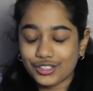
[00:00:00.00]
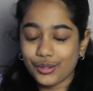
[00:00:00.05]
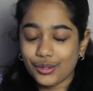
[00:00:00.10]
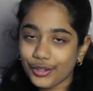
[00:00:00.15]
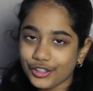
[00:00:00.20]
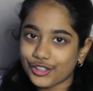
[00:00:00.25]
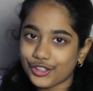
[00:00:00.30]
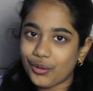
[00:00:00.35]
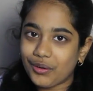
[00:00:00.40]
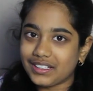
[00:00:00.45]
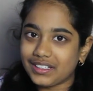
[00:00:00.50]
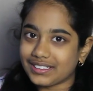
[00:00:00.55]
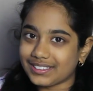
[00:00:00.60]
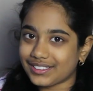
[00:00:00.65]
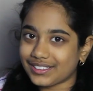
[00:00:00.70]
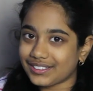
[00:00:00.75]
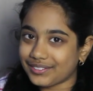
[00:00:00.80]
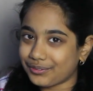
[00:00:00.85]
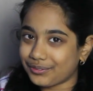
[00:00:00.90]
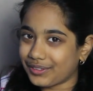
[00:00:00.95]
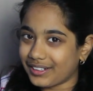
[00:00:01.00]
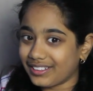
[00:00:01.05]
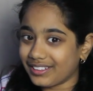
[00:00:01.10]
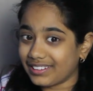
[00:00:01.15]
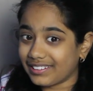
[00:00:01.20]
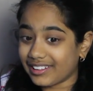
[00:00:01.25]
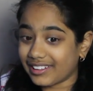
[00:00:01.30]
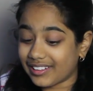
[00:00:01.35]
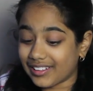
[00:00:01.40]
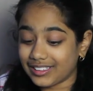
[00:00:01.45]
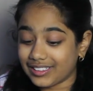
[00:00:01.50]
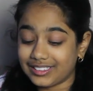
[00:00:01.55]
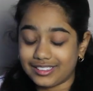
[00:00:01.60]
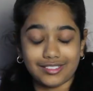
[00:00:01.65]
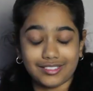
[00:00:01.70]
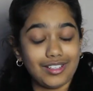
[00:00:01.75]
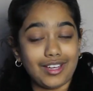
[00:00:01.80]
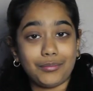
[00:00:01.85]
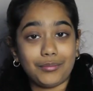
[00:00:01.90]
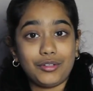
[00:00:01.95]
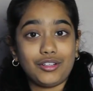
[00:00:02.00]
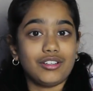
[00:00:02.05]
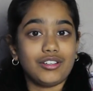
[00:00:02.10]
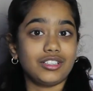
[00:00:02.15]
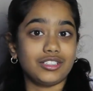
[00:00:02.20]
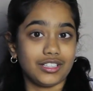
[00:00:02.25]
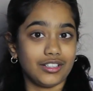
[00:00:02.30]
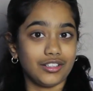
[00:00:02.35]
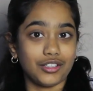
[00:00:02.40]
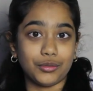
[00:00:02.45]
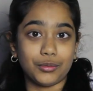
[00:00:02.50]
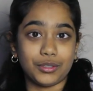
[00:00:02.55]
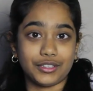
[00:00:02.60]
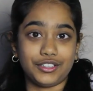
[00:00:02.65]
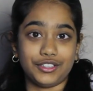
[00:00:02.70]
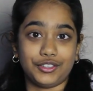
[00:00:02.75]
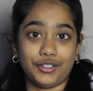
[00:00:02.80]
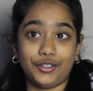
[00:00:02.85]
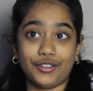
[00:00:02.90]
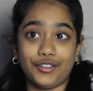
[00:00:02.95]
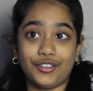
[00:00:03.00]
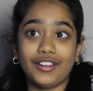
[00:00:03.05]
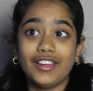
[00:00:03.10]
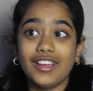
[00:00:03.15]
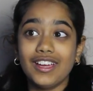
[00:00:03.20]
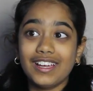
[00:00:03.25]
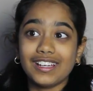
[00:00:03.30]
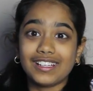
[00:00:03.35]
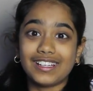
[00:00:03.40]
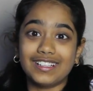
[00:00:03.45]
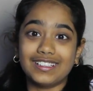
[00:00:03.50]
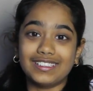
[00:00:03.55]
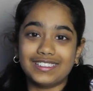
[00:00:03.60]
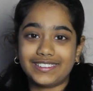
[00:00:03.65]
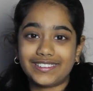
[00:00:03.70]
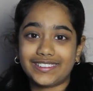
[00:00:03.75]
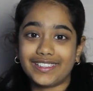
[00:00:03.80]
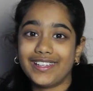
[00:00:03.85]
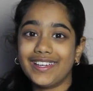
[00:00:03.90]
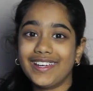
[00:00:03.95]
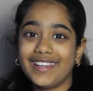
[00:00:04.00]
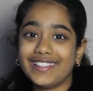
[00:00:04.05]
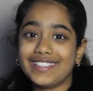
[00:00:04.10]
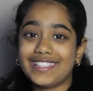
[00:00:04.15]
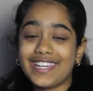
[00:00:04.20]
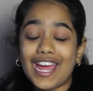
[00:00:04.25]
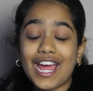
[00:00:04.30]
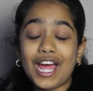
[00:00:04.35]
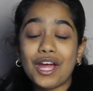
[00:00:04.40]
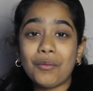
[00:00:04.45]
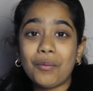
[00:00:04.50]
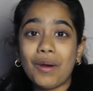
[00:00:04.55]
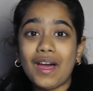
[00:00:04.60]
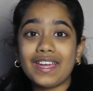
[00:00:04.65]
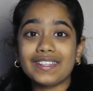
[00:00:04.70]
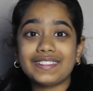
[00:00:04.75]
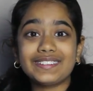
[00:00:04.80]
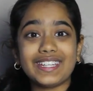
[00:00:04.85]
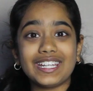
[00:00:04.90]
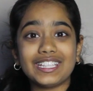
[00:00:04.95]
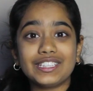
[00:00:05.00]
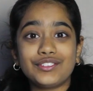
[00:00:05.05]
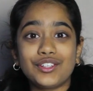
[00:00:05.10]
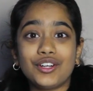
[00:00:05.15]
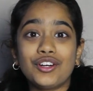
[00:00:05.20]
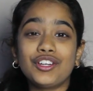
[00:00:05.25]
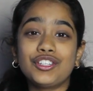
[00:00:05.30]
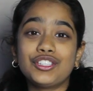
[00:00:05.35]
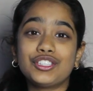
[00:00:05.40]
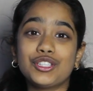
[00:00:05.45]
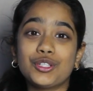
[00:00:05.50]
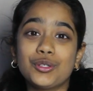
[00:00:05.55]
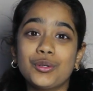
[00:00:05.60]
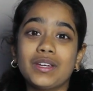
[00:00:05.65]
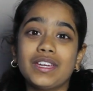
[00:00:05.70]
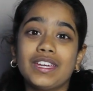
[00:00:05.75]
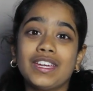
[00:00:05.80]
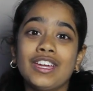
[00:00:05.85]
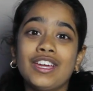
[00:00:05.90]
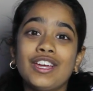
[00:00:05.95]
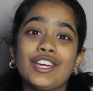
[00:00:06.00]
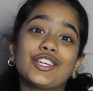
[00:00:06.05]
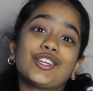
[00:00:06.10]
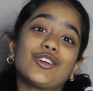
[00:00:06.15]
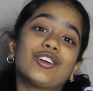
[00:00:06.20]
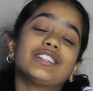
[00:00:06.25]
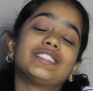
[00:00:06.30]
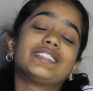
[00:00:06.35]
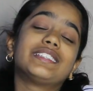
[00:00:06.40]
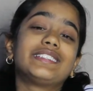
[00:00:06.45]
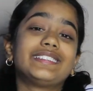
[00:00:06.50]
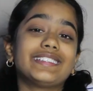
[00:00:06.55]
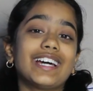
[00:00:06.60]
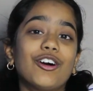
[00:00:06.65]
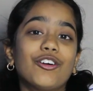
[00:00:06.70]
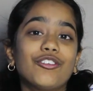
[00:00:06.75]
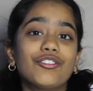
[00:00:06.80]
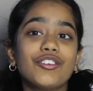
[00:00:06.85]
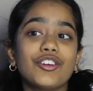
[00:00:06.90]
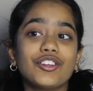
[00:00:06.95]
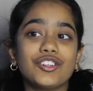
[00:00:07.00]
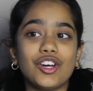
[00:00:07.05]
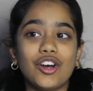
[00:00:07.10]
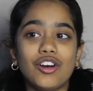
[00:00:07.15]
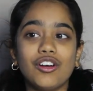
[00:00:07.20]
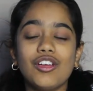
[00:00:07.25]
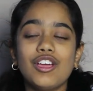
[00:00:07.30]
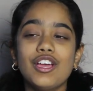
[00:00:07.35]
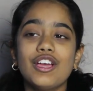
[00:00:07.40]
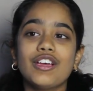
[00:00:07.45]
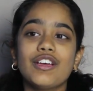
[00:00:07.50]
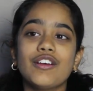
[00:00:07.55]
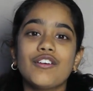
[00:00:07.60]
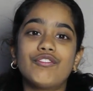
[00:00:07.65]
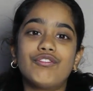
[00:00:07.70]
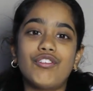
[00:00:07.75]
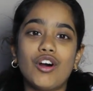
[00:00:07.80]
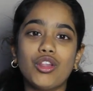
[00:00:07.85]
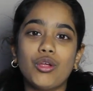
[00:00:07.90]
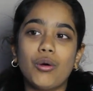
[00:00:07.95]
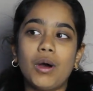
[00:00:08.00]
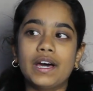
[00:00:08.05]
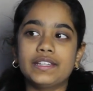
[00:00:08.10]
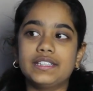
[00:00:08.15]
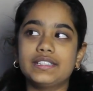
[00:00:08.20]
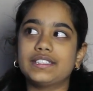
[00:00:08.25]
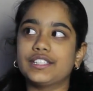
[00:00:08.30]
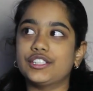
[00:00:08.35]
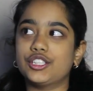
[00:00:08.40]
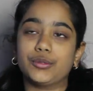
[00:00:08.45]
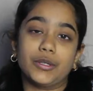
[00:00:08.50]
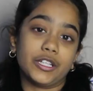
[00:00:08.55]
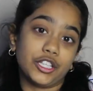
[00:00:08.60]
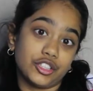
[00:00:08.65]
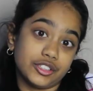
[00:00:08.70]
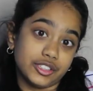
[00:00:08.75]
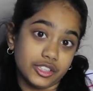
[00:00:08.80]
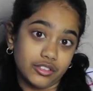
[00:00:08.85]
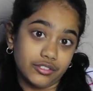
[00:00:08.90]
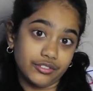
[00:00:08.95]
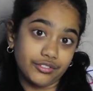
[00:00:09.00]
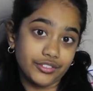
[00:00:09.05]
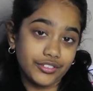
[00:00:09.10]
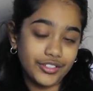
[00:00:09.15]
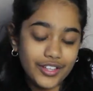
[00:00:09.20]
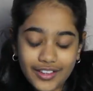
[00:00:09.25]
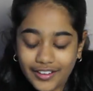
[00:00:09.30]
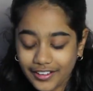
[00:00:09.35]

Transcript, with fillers: your choice really because I'm not going to tell you what to do because DIY stands for do it yourself, not follow others and do it yourself.